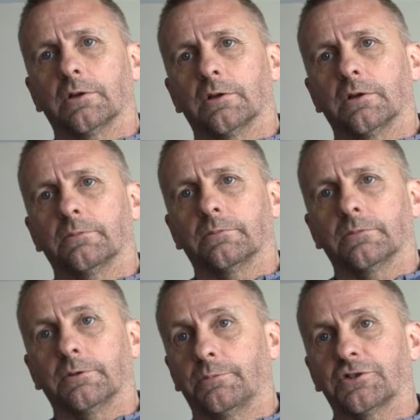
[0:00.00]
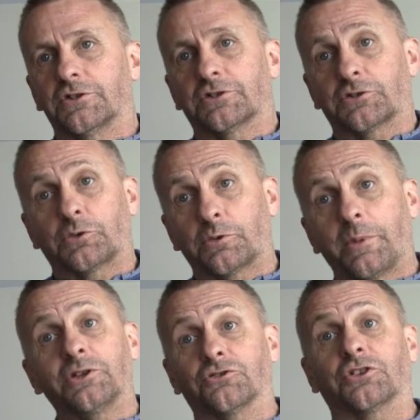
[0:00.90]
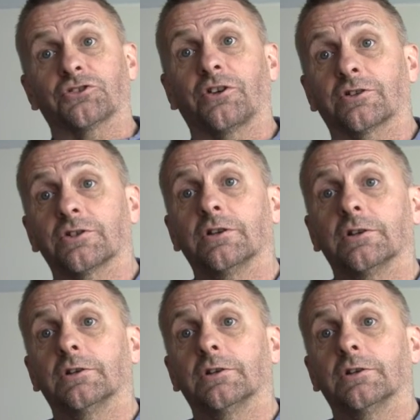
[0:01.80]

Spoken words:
in business it's called a matrix structure,